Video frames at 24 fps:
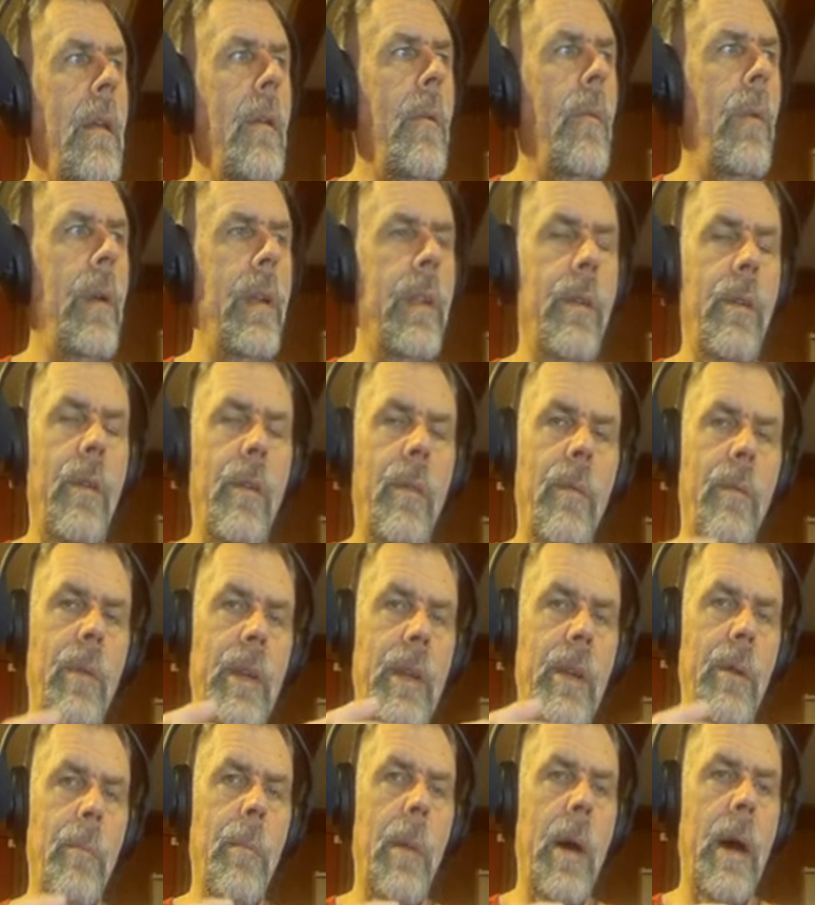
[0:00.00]
When
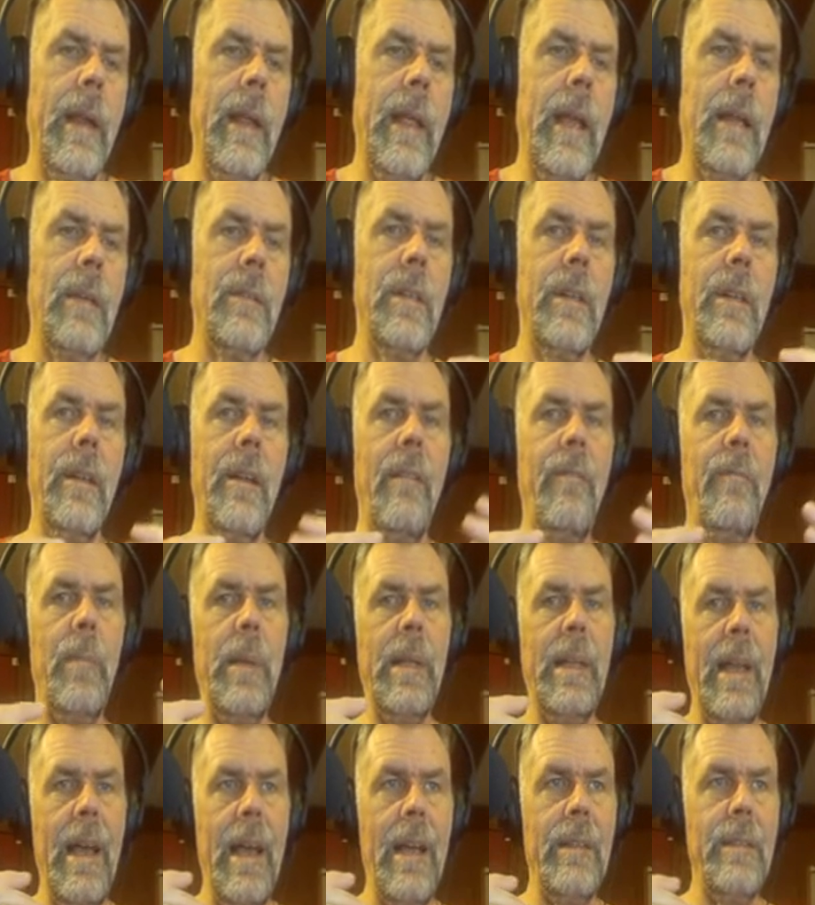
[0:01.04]
your body has enough
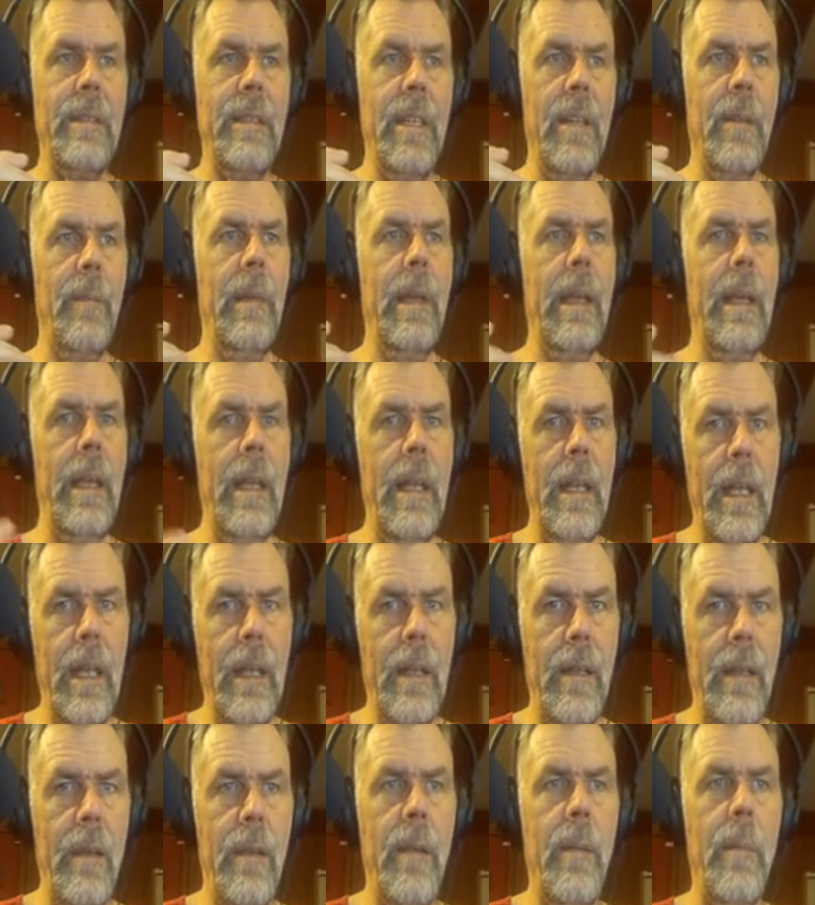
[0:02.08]
potassium in
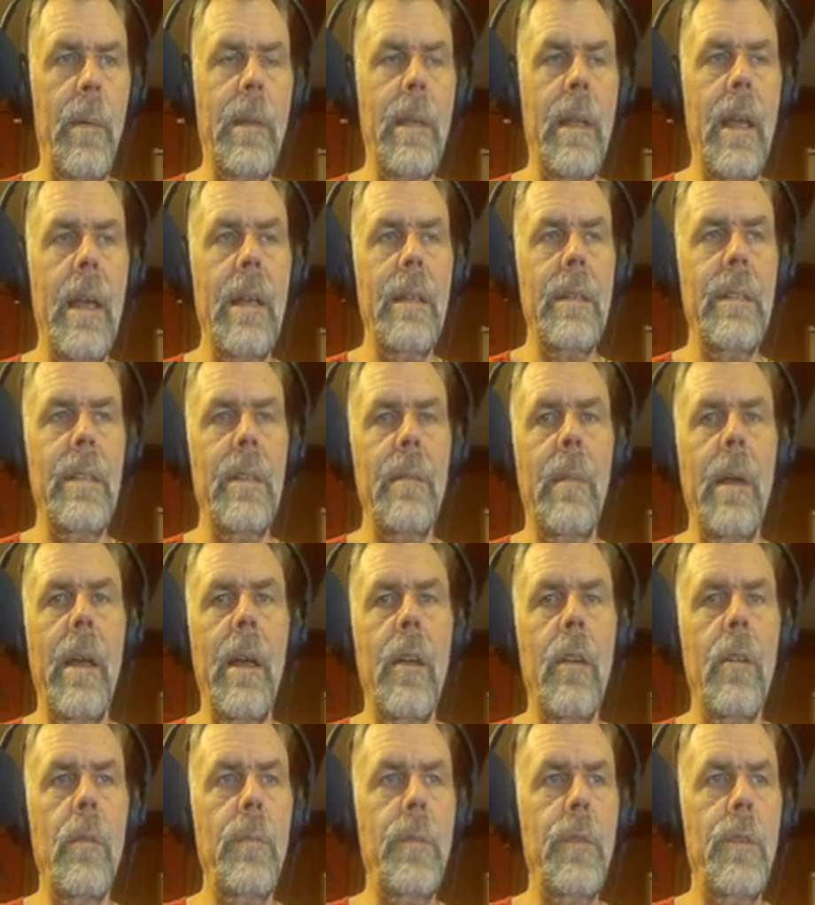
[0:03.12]
it, the potassium
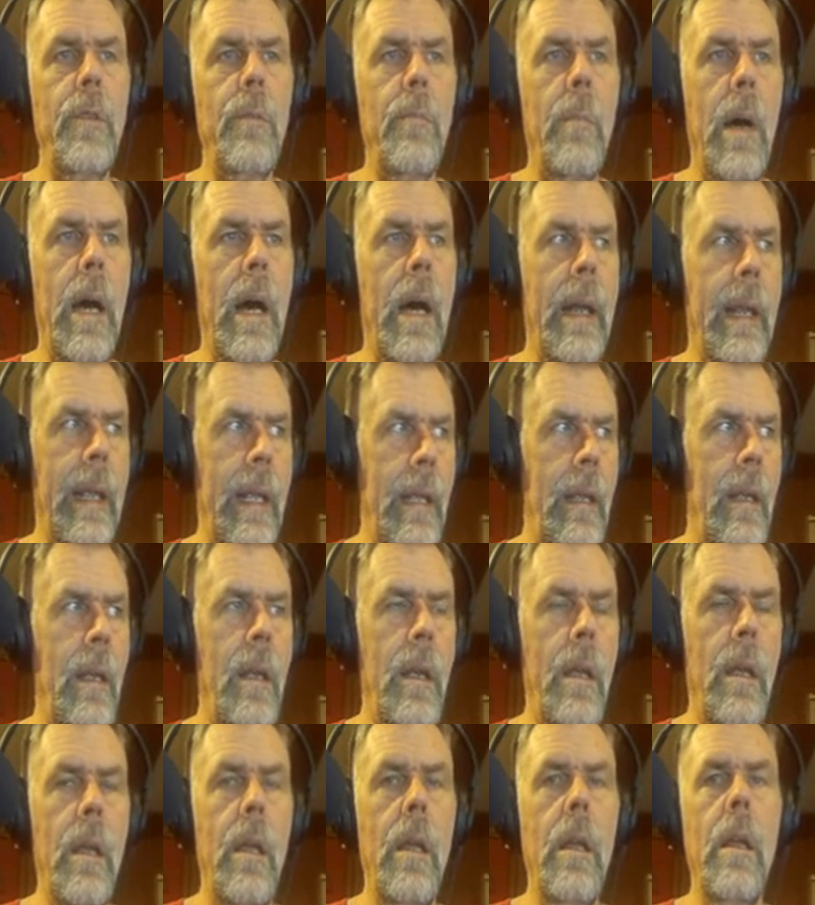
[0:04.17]
helps your body
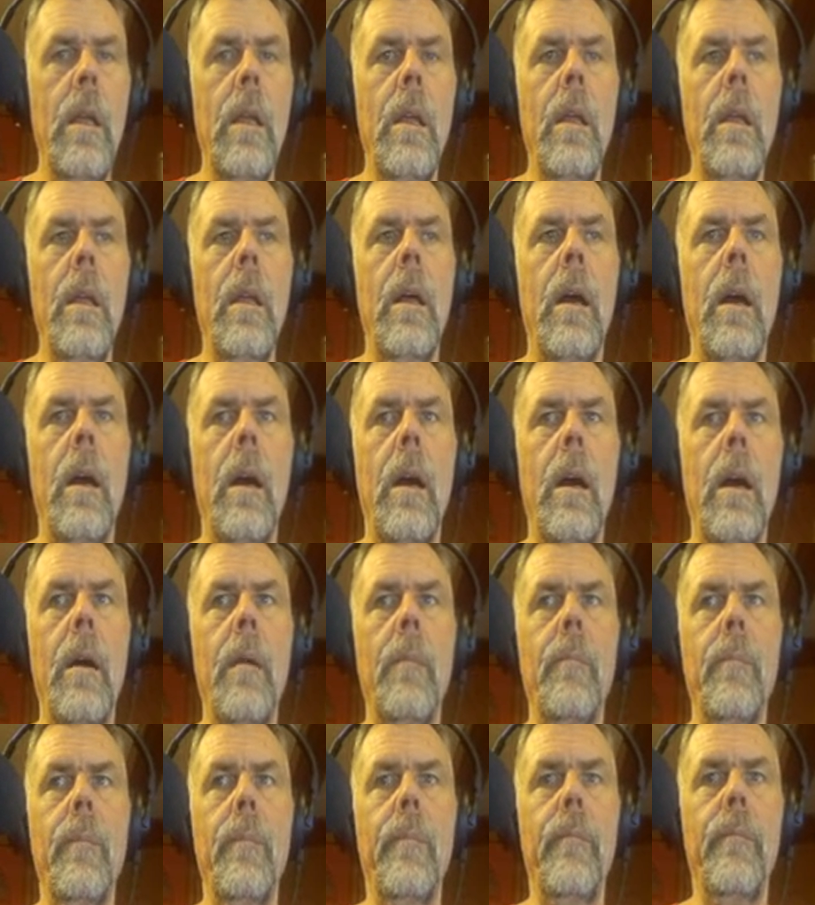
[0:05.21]

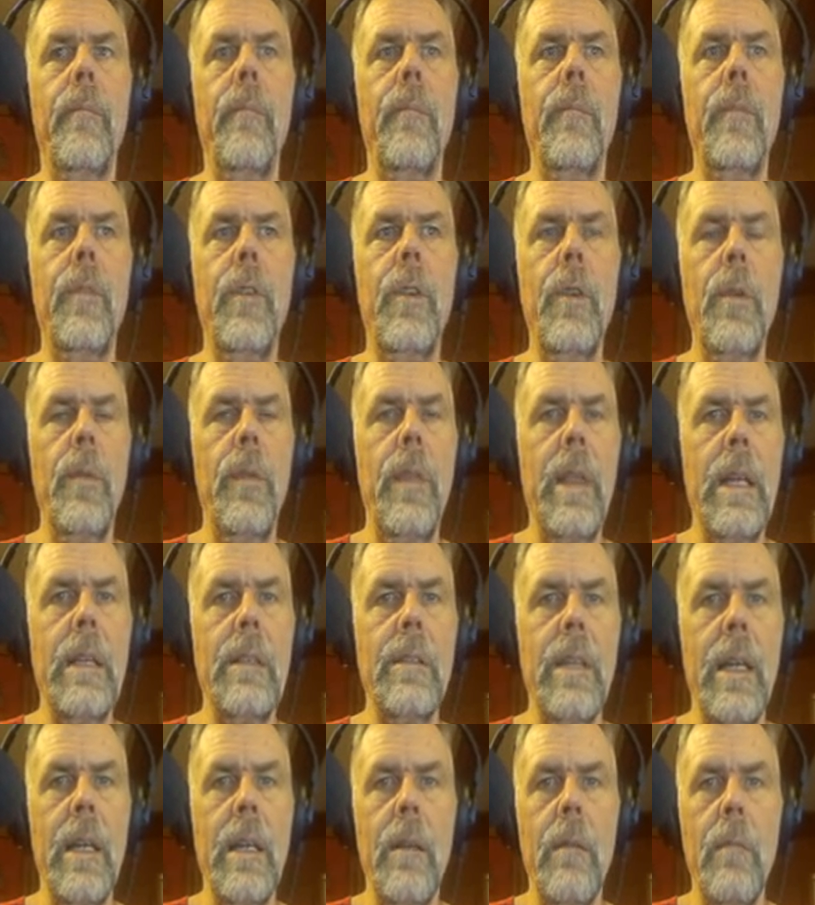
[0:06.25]
um, do
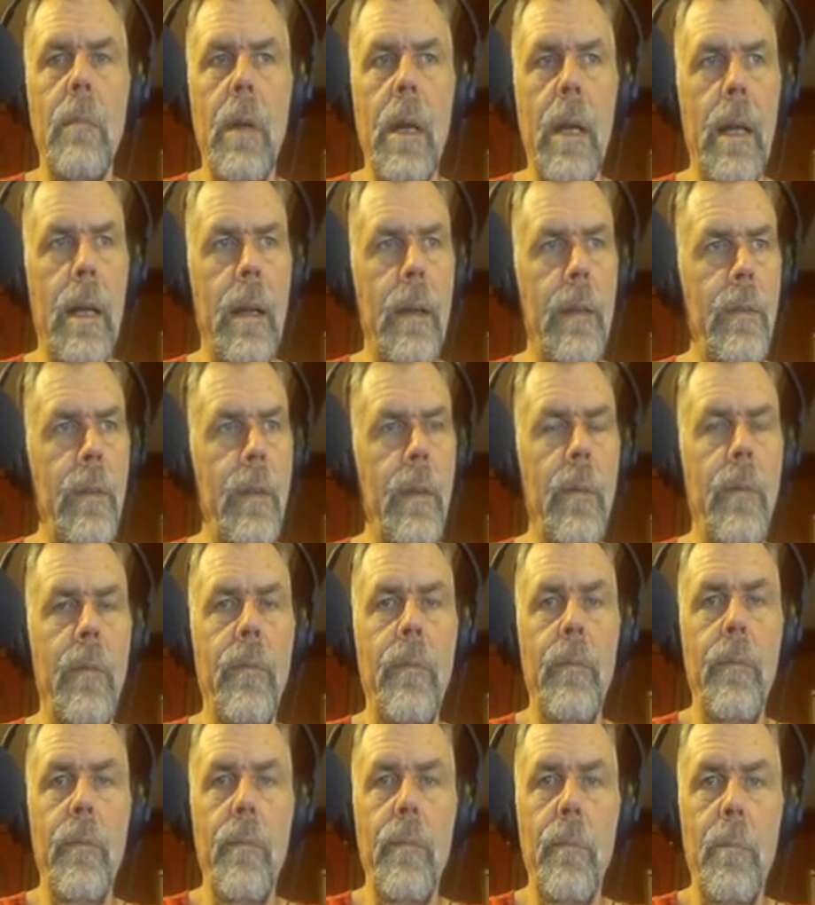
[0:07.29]
things like you
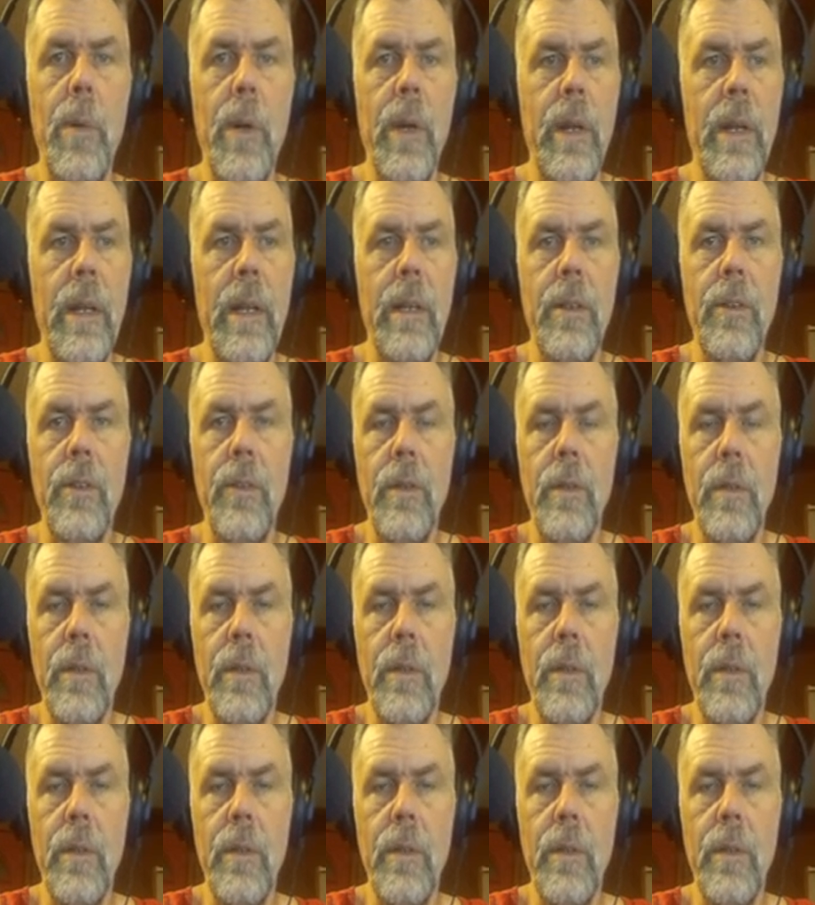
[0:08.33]
put it into